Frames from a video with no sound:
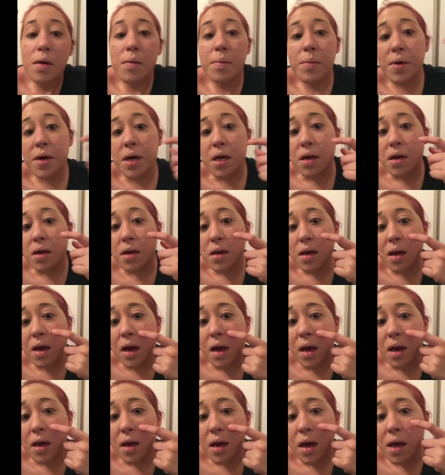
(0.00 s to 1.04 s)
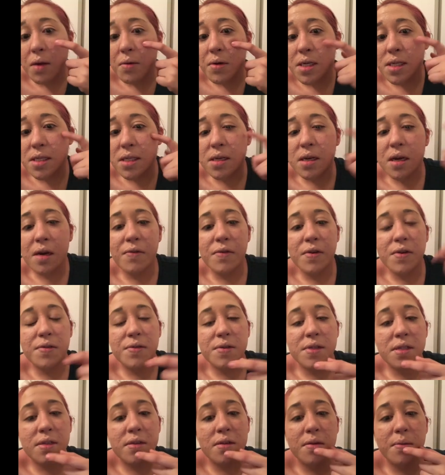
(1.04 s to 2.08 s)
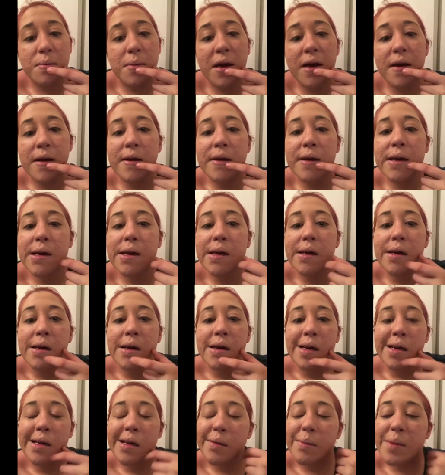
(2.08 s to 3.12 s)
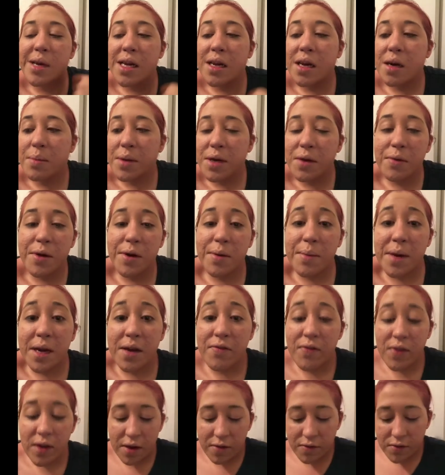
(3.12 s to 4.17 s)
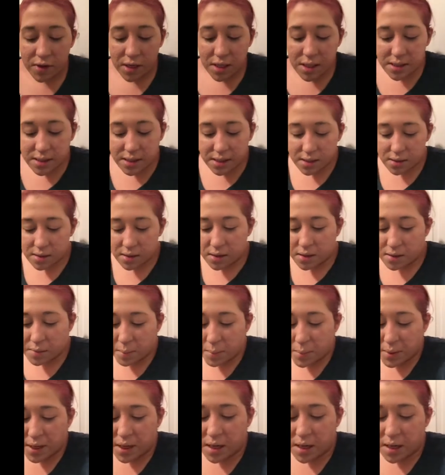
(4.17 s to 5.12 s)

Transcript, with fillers: But yeah, I wish the coverage was a little better. It may not be one of my favorites, but